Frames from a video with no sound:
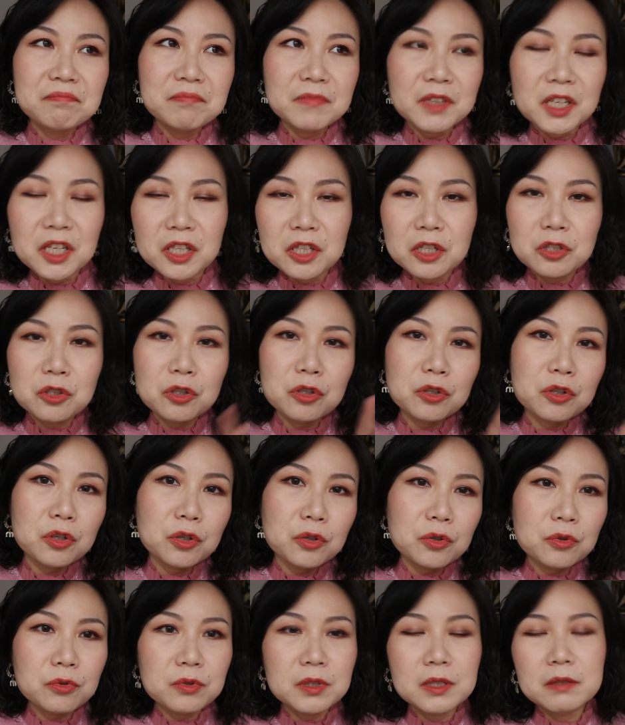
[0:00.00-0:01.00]
neither too
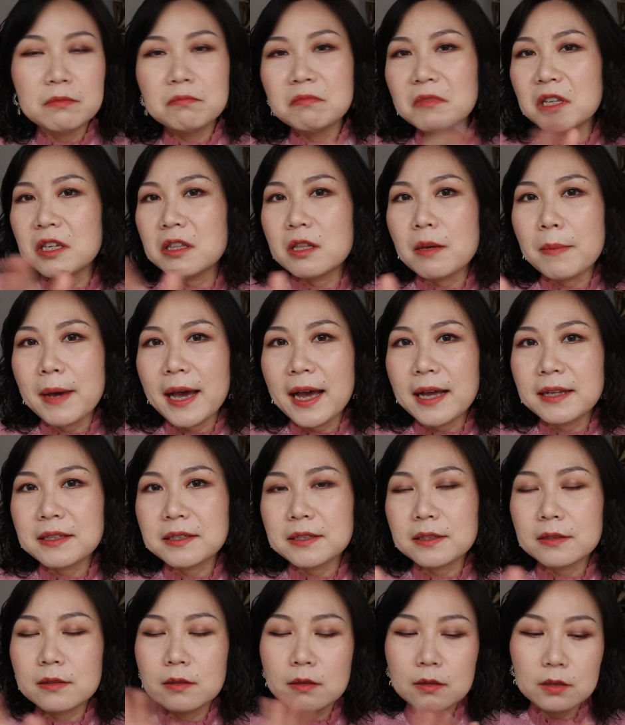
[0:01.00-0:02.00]
good, neither
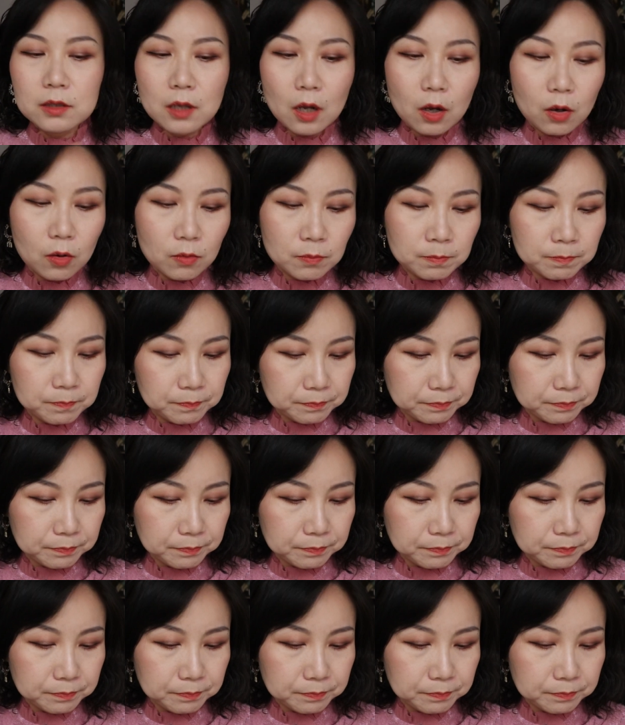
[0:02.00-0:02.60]
bad. So